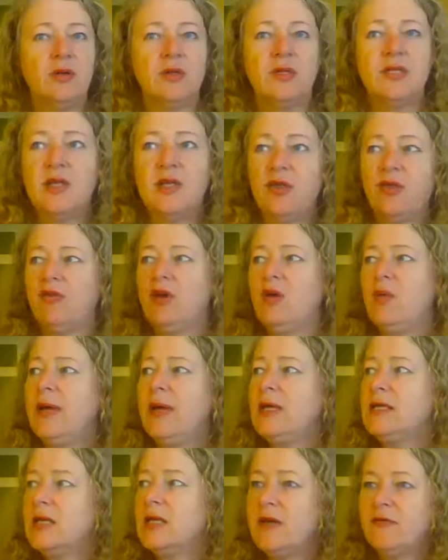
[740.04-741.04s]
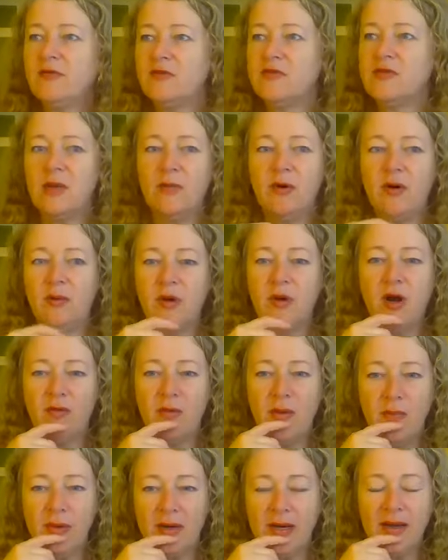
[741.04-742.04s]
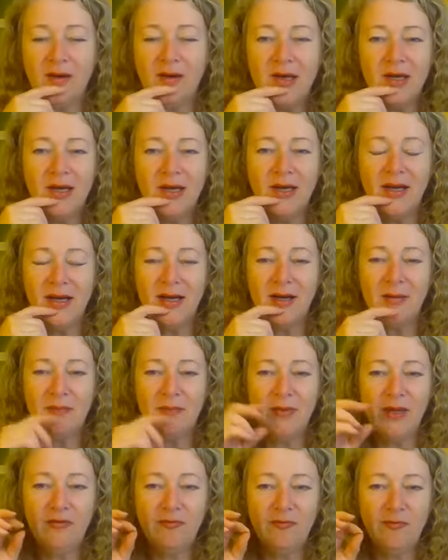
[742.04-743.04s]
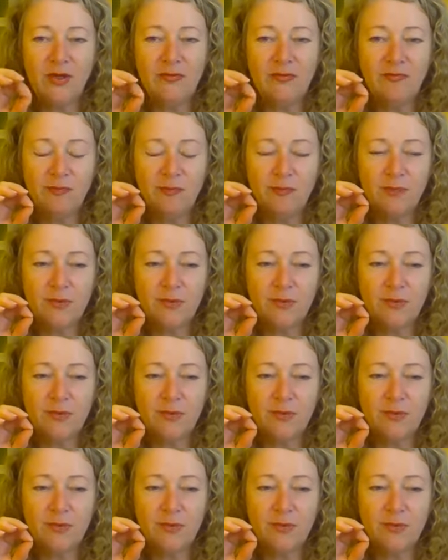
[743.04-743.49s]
there's 3 weeks left of summer. I can't remember now. If